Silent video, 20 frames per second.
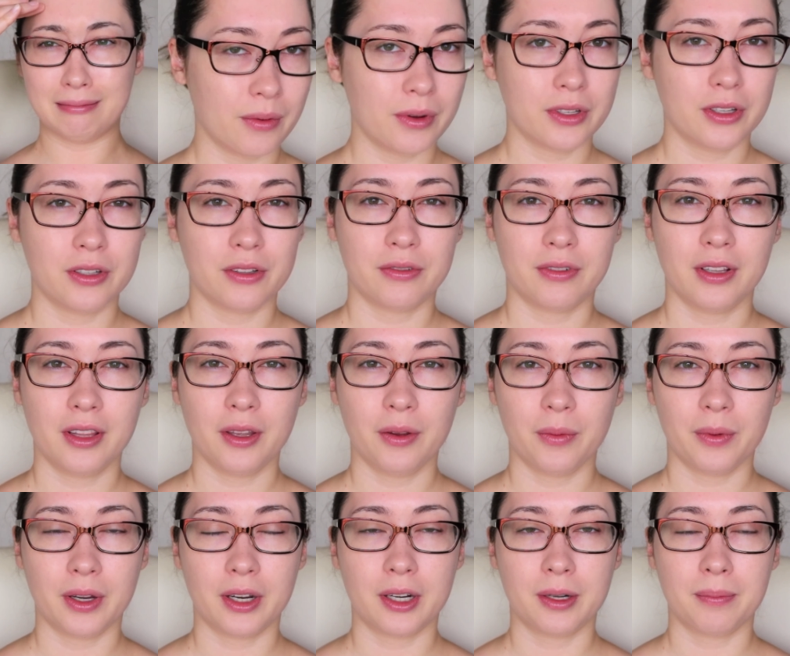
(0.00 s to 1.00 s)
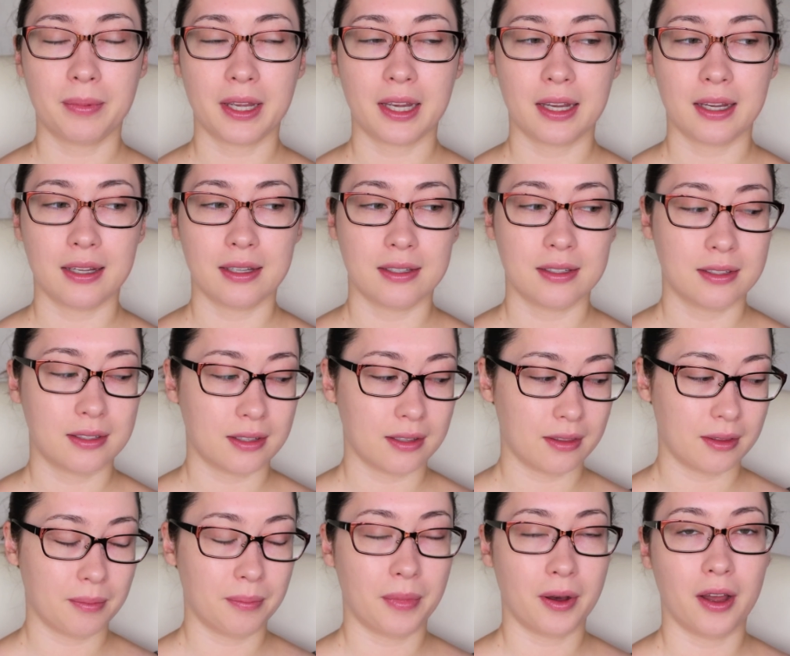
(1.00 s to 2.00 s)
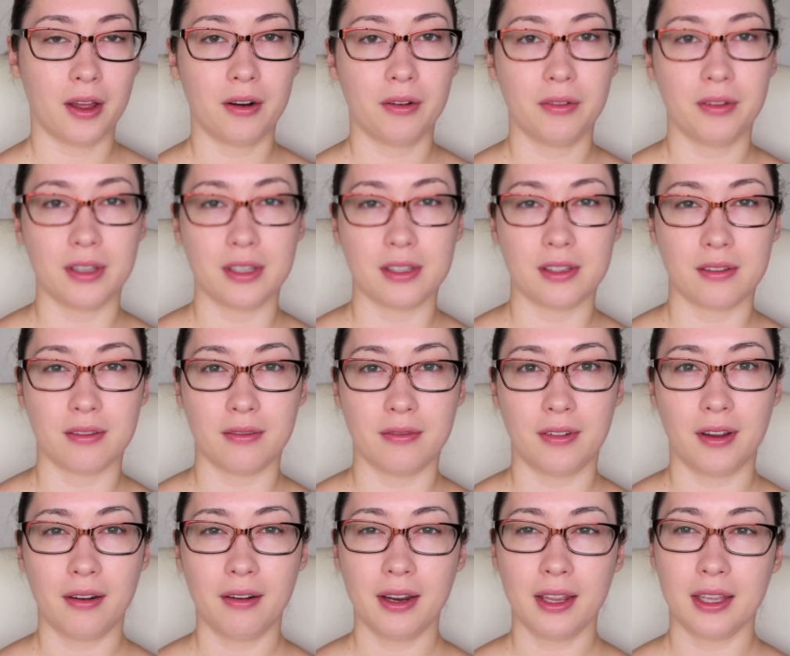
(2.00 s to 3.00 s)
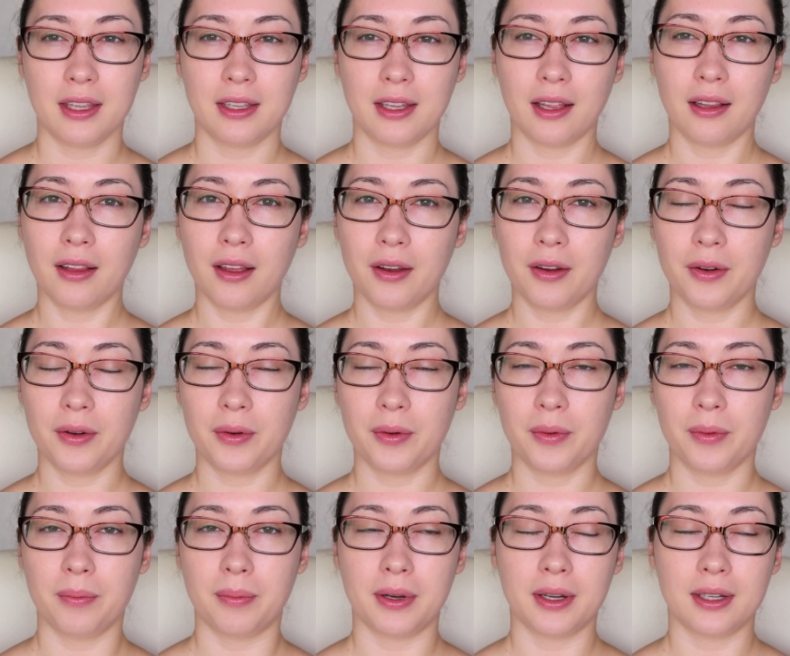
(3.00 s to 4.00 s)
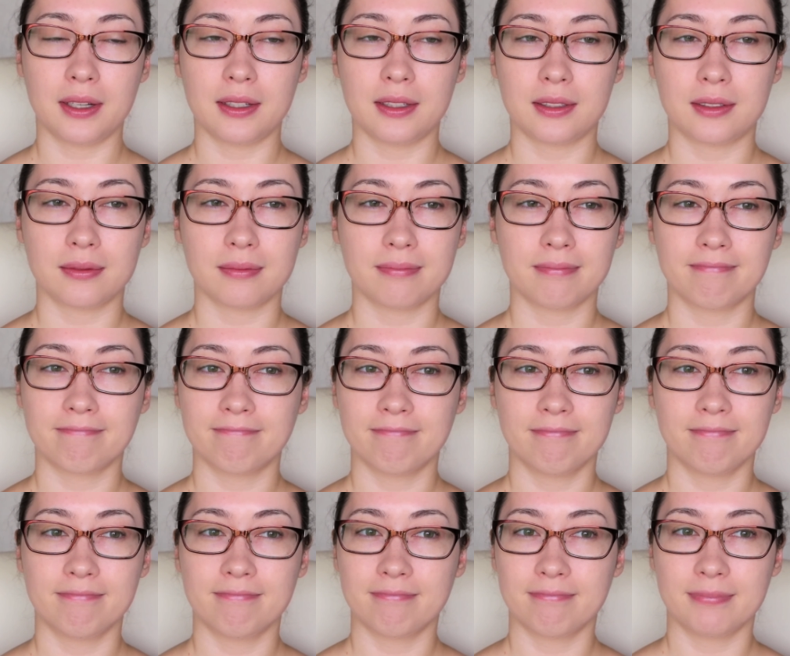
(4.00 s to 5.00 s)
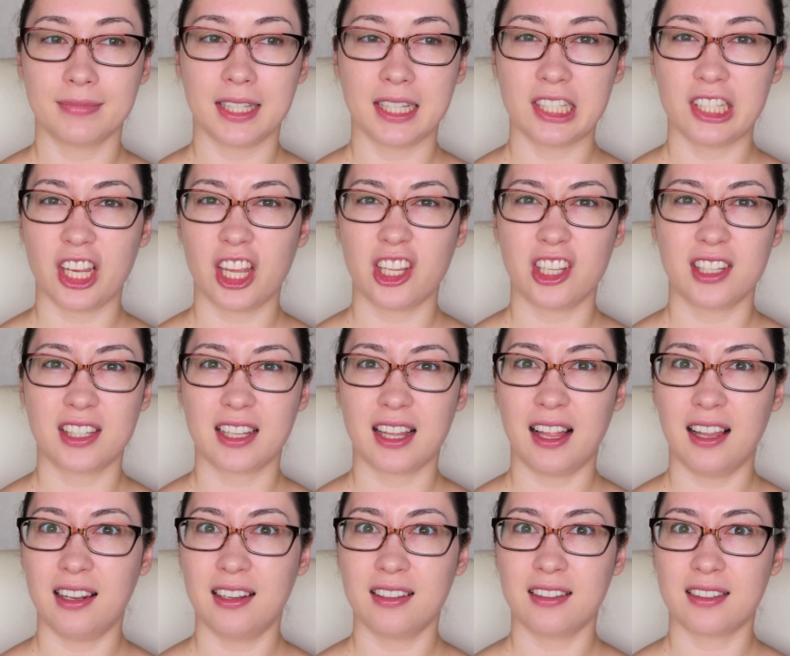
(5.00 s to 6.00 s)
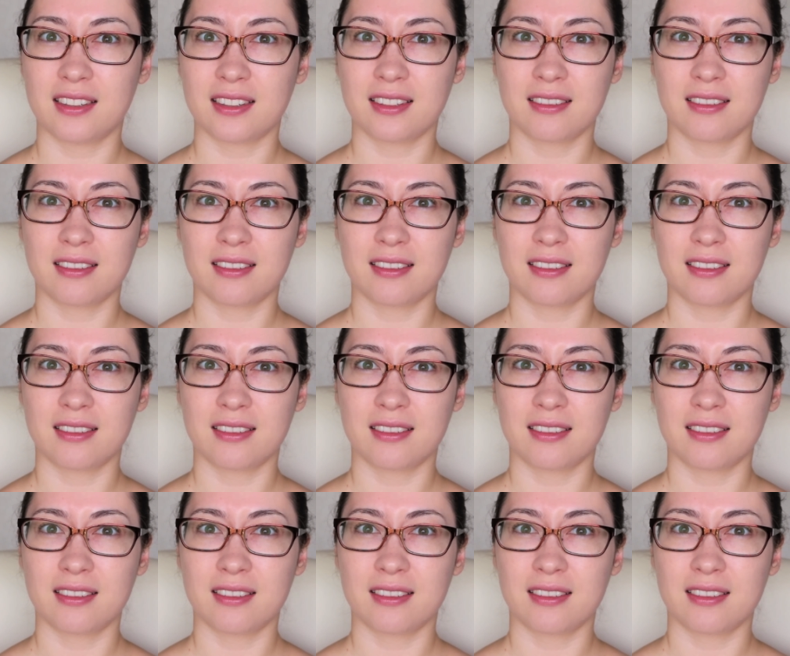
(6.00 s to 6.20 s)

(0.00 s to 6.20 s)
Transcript: Which is really weird because the bottle is very yellow, but it changes colors.